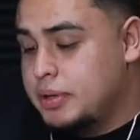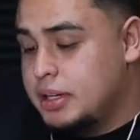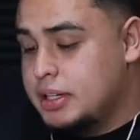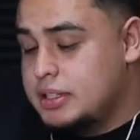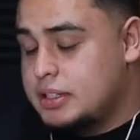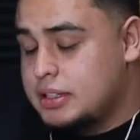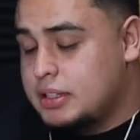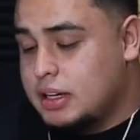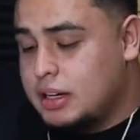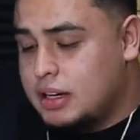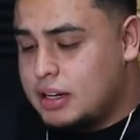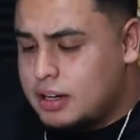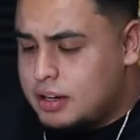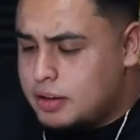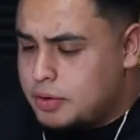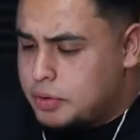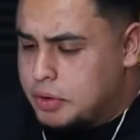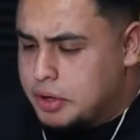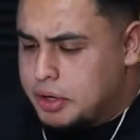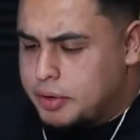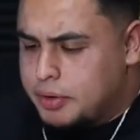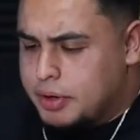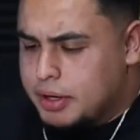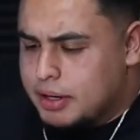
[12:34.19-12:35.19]
much
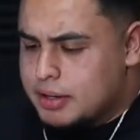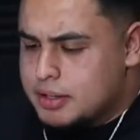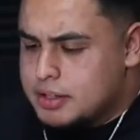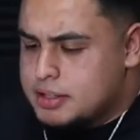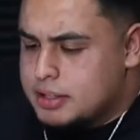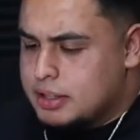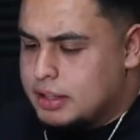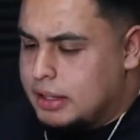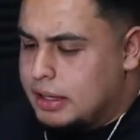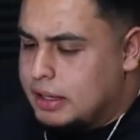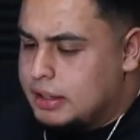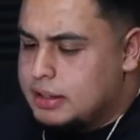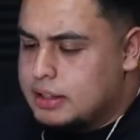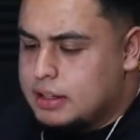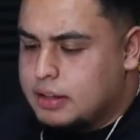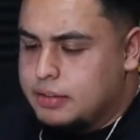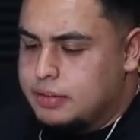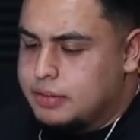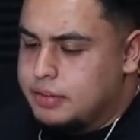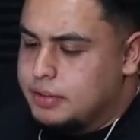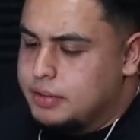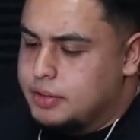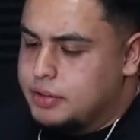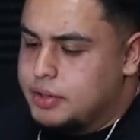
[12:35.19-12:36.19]
what else? Length
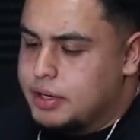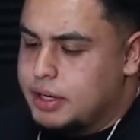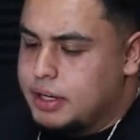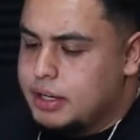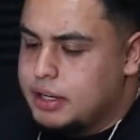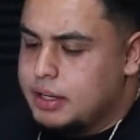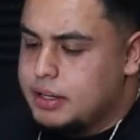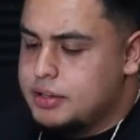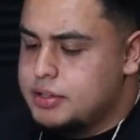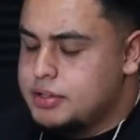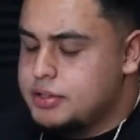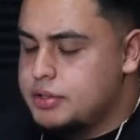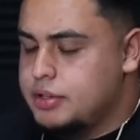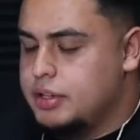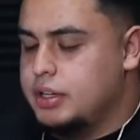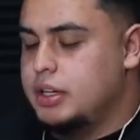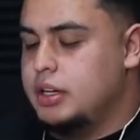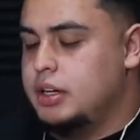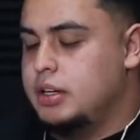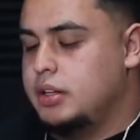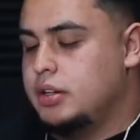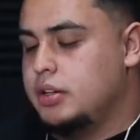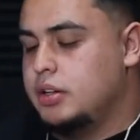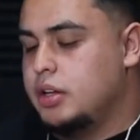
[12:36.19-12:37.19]
of credit
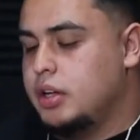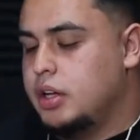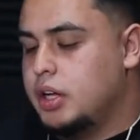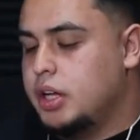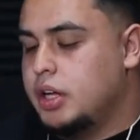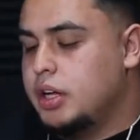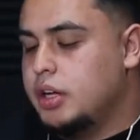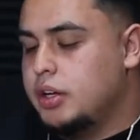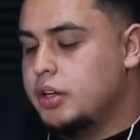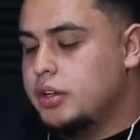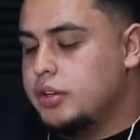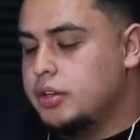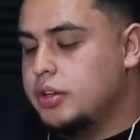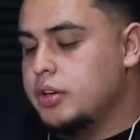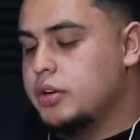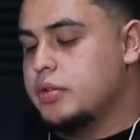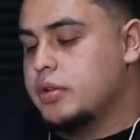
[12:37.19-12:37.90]
history, new